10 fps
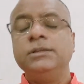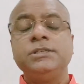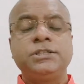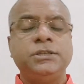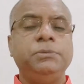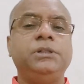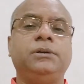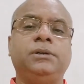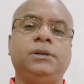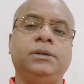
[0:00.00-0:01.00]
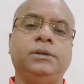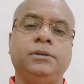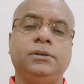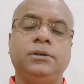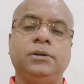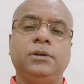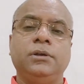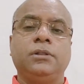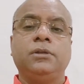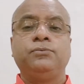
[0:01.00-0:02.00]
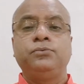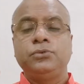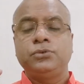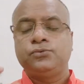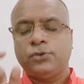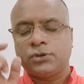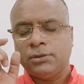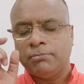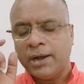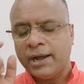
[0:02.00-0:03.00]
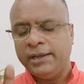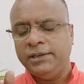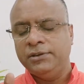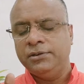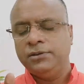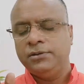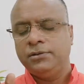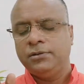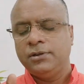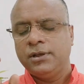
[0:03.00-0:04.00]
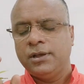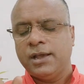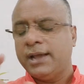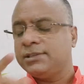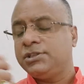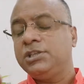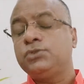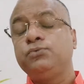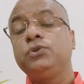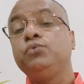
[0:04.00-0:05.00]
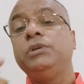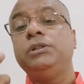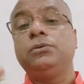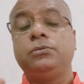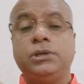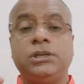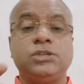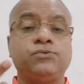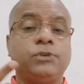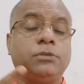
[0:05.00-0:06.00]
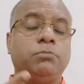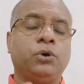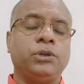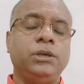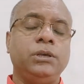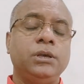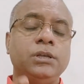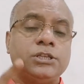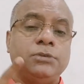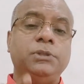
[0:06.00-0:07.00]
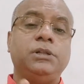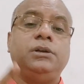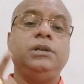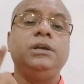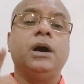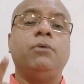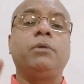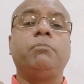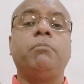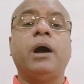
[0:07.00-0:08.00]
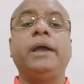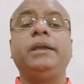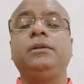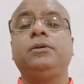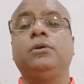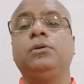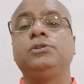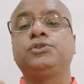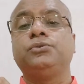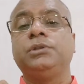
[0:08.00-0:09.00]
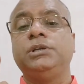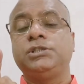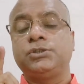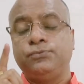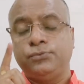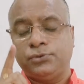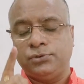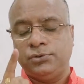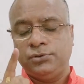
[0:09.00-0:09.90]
Similarly, the food for the mind, as this food we know, it is for the body. Similarly, our mind also needs food.